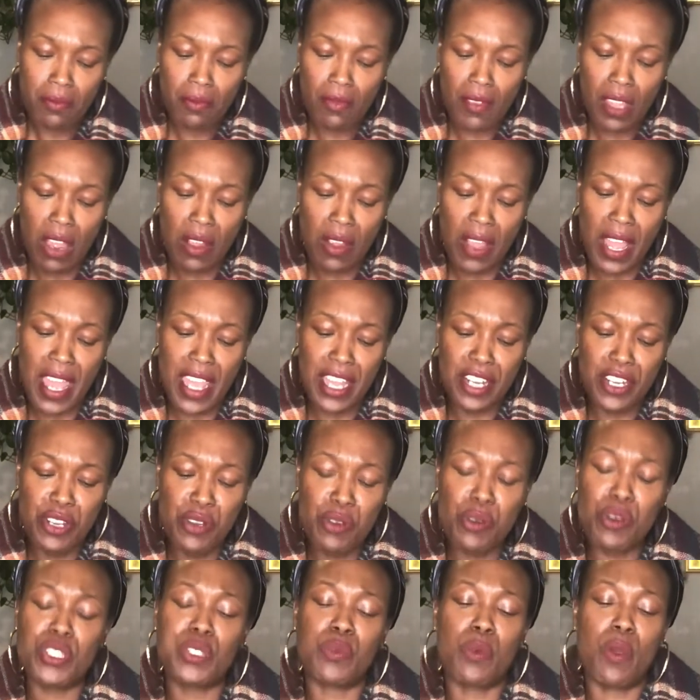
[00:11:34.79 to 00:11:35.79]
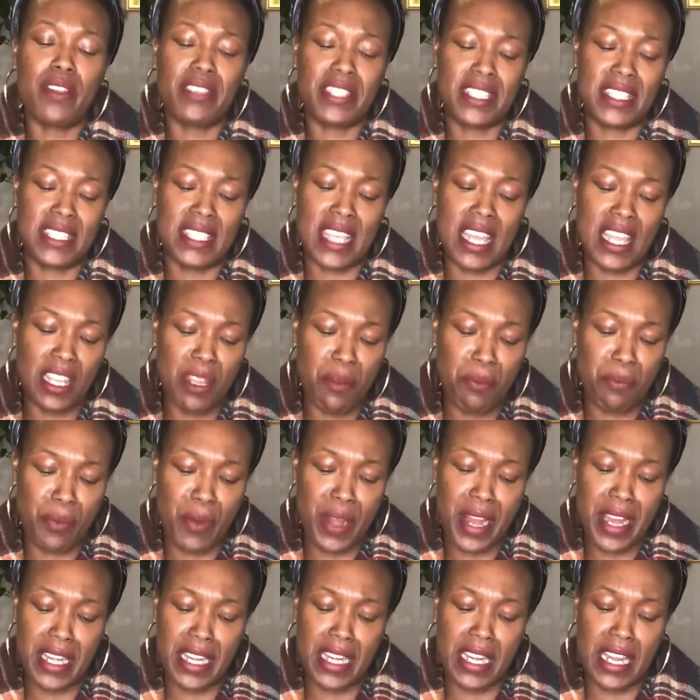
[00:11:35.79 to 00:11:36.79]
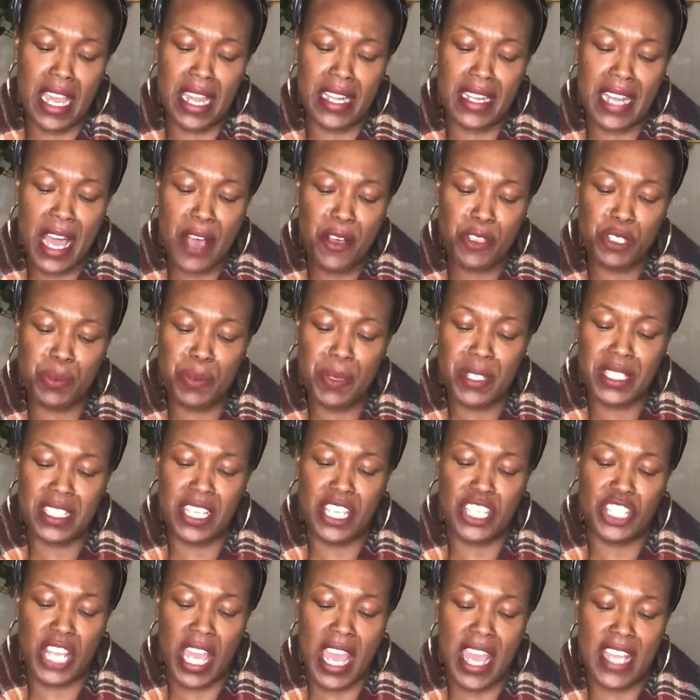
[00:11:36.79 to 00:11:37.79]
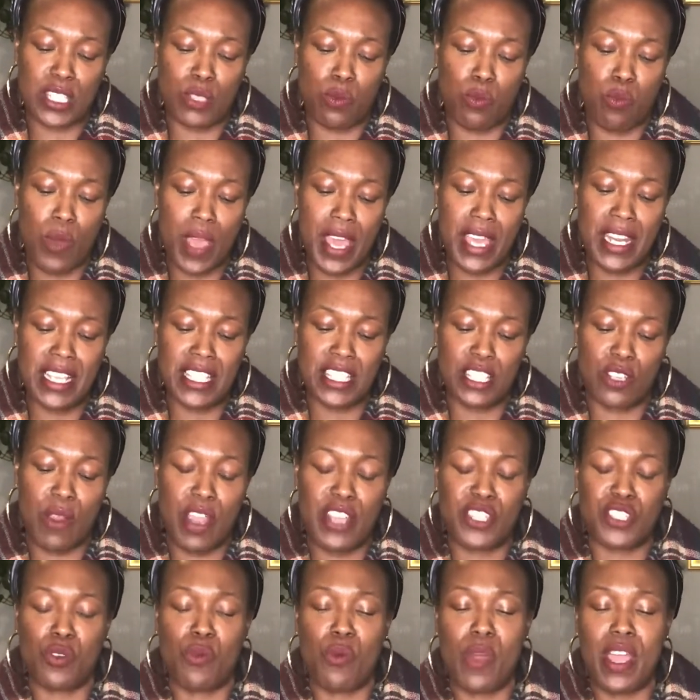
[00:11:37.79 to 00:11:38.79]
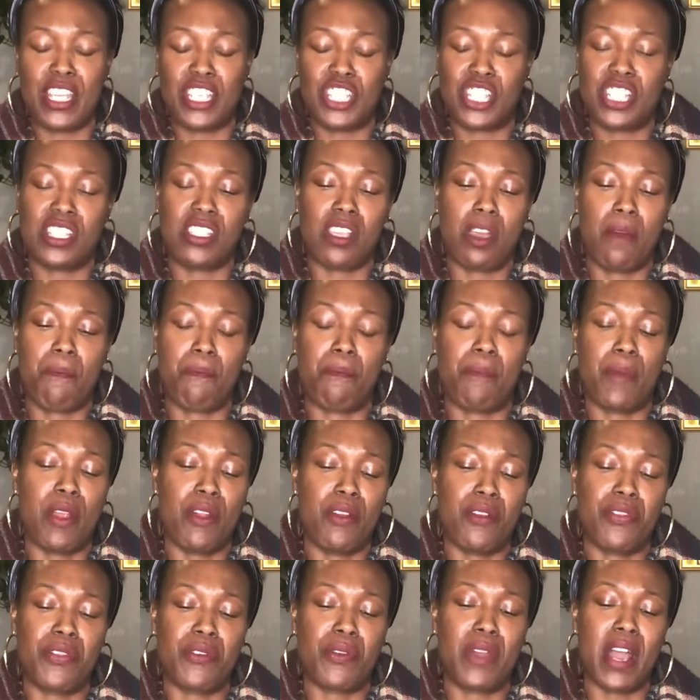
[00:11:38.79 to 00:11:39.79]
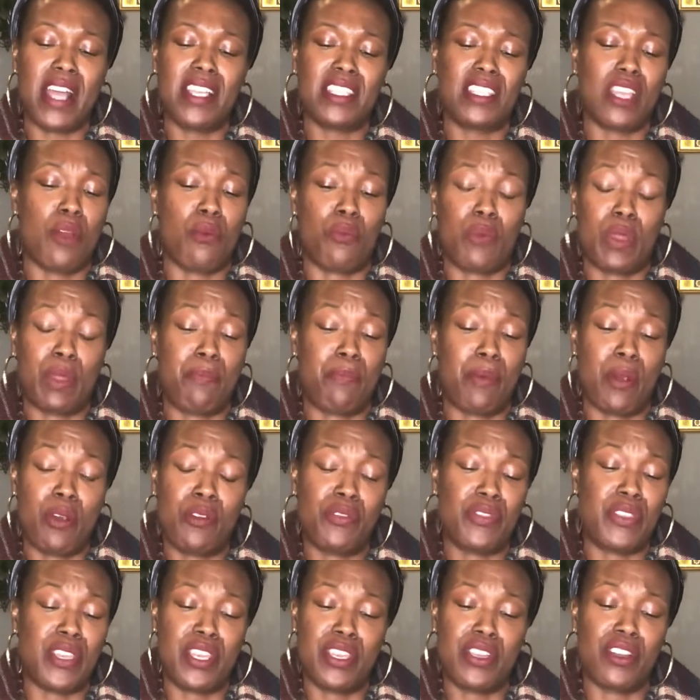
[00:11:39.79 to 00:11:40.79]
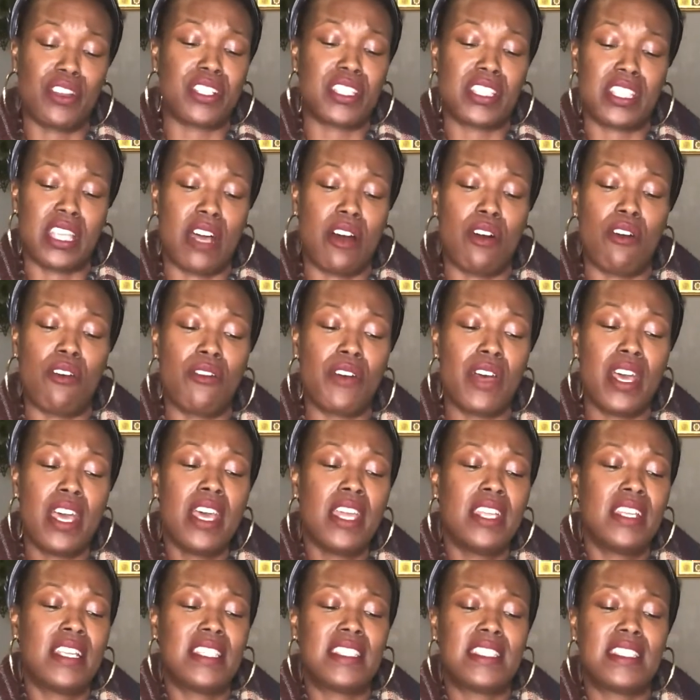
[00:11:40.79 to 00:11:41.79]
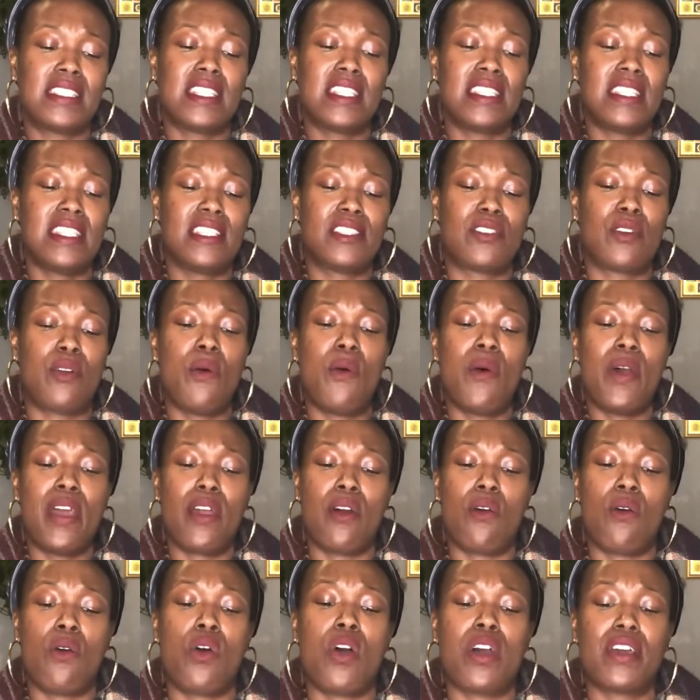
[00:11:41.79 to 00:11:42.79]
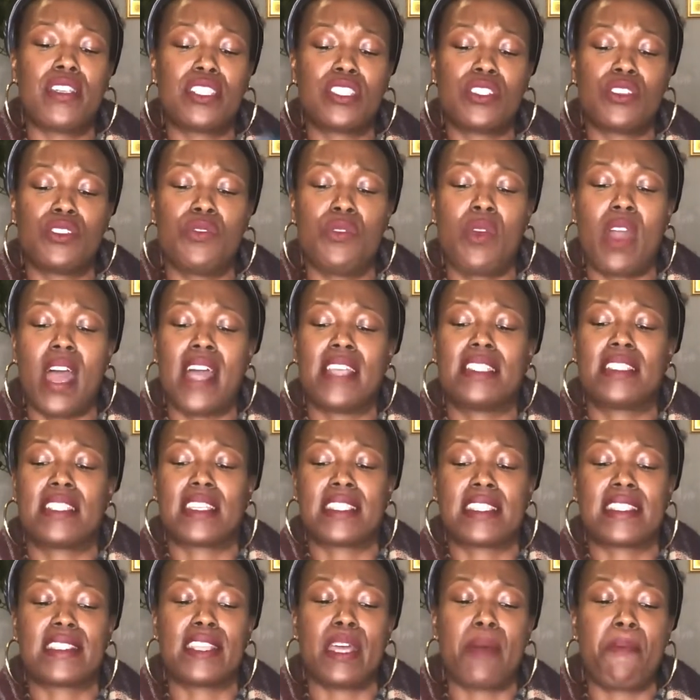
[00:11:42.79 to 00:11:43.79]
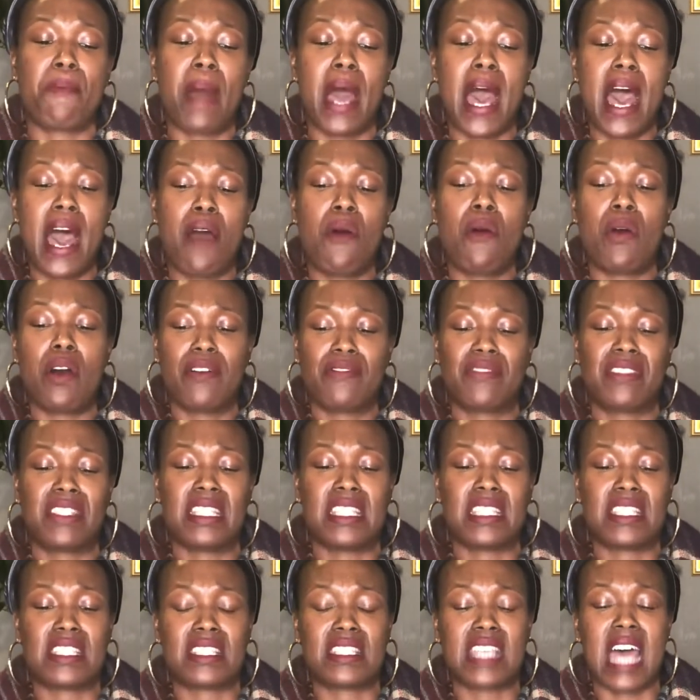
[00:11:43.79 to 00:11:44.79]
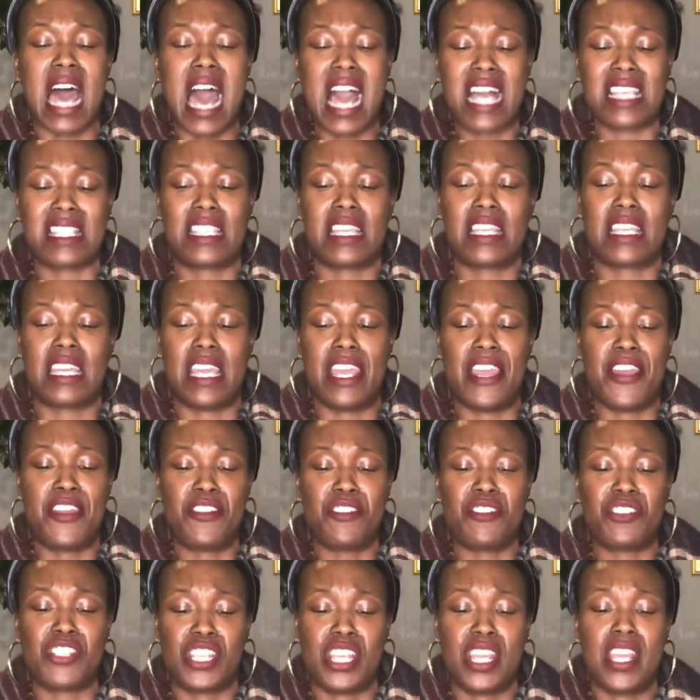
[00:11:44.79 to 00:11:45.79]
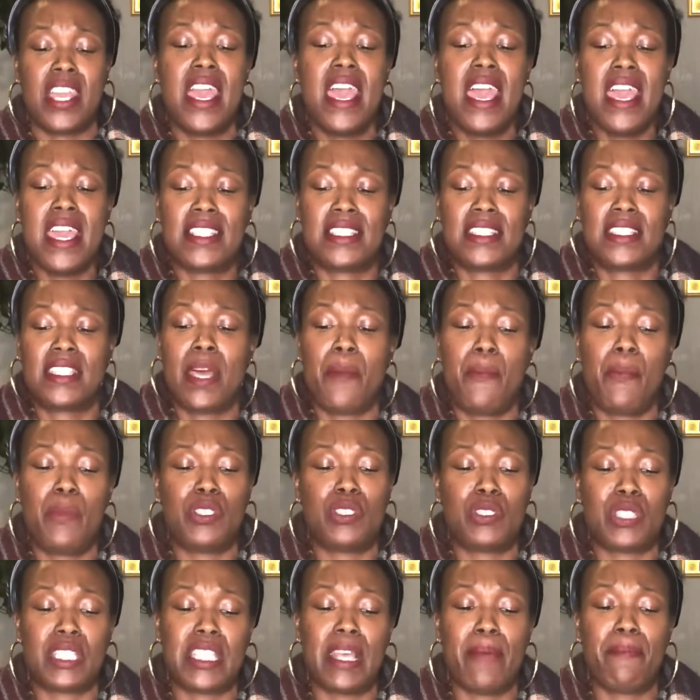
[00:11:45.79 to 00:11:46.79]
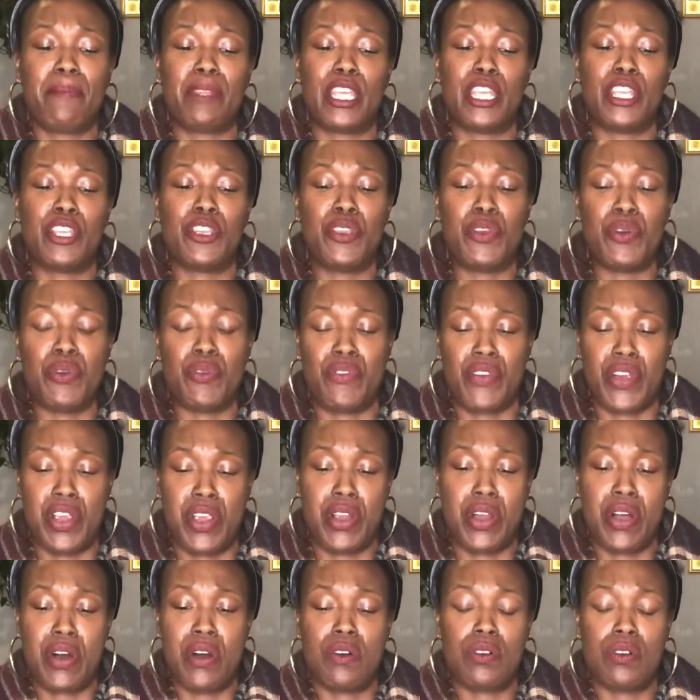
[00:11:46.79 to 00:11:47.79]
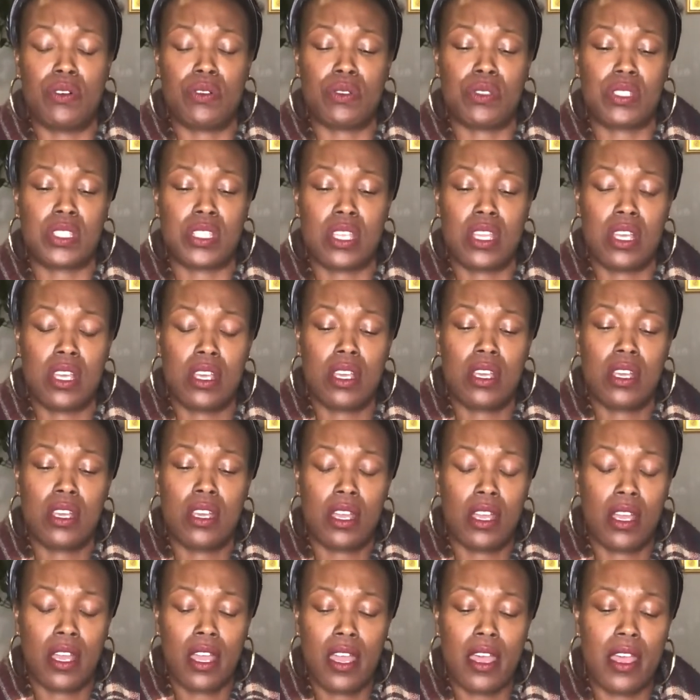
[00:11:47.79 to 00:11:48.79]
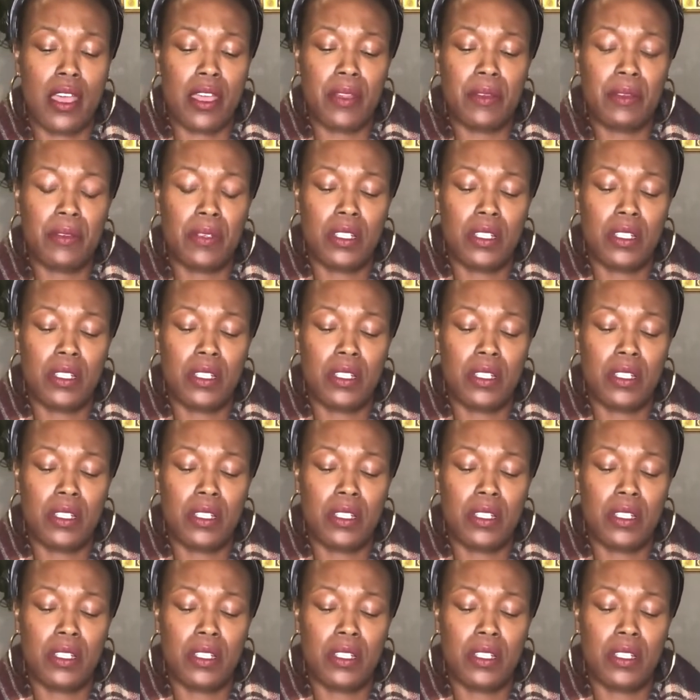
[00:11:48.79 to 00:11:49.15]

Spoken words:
Okay, news worth celebrating. Announcements such as weddings, graduations, a birth. You guys are rebirthing yourself. This is going on so you guys can step out of these toxic energy and step into something new, Virgos. Okay?